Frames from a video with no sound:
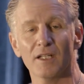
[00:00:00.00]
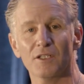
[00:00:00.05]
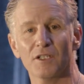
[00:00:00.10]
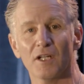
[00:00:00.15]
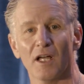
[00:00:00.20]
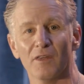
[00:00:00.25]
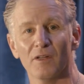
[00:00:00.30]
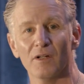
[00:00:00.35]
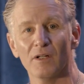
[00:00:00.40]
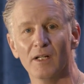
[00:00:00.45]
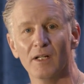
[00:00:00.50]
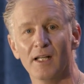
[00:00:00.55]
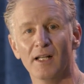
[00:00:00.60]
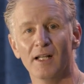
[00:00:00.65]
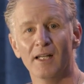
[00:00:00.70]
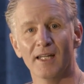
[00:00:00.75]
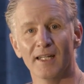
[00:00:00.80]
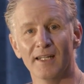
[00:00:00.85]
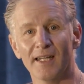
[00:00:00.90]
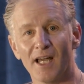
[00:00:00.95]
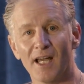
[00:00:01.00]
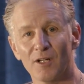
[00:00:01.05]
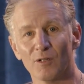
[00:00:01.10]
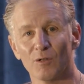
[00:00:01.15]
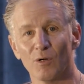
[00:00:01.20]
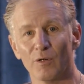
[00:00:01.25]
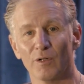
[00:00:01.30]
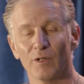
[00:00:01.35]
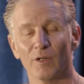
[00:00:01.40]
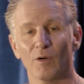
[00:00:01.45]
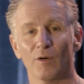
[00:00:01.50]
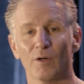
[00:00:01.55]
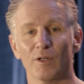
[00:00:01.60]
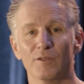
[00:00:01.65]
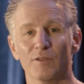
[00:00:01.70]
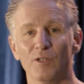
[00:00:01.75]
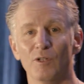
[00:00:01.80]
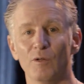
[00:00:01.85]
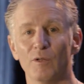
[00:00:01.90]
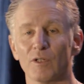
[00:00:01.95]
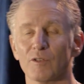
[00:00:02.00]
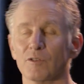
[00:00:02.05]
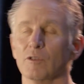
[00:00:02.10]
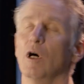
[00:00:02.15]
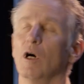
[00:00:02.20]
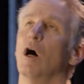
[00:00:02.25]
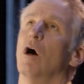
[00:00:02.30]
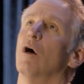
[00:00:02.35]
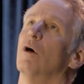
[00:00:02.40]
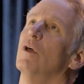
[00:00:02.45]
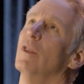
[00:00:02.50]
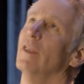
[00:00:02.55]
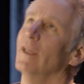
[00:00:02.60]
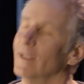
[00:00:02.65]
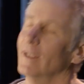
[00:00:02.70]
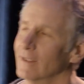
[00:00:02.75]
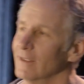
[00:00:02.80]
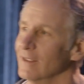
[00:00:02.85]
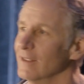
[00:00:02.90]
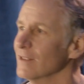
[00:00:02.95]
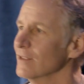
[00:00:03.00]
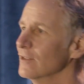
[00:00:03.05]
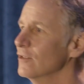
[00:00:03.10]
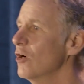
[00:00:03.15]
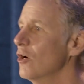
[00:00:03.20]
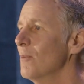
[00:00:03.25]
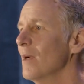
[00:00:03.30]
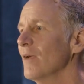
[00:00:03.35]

each other, and now you're only ordering 2. He goes, oh, thank goodness. No,